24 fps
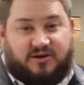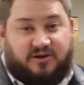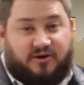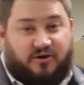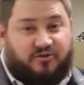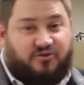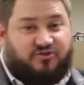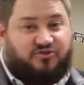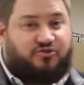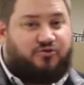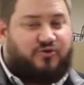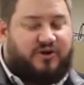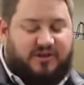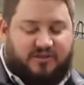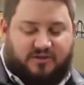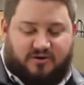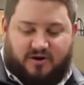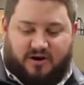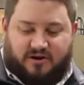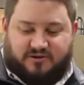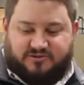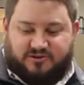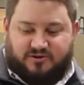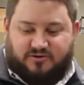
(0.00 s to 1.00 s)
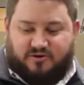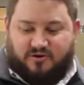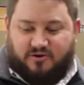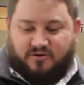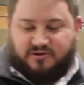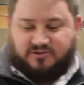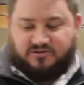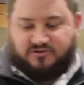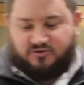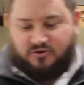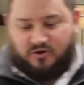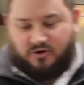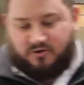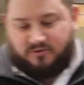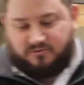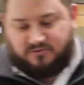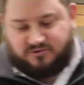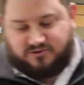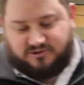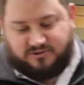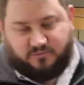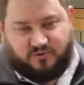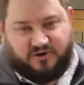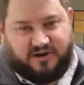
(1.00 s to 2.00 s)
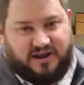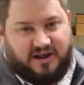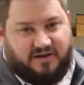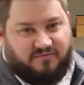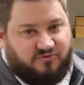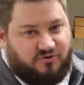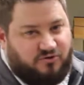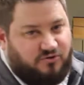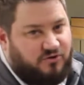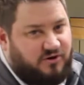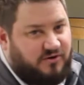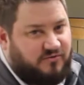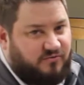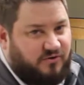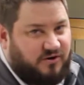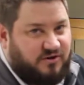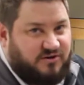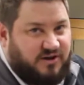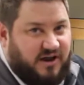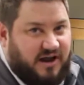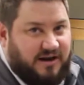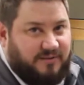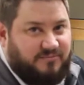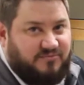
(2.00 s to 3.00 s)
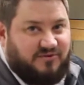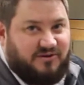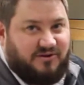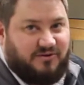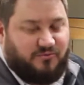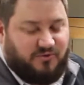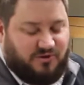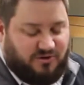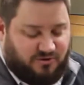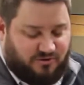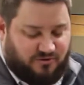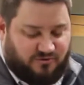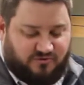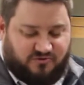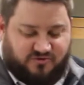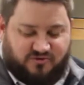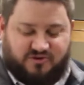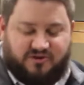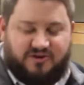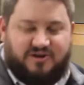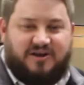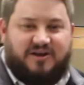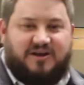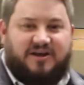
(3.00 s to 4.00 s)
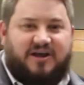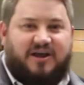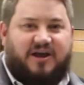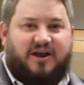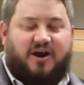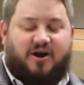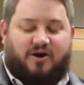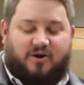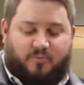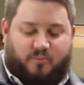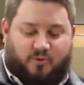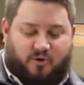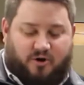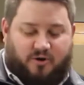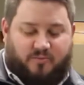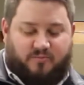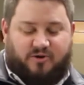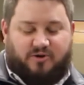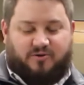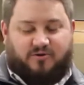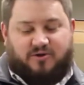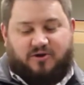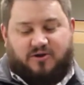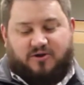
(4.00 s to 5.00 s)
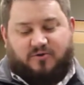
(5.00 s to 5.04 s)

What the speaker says: On the street, they're also known as drones, and we have two different types that we use in our department.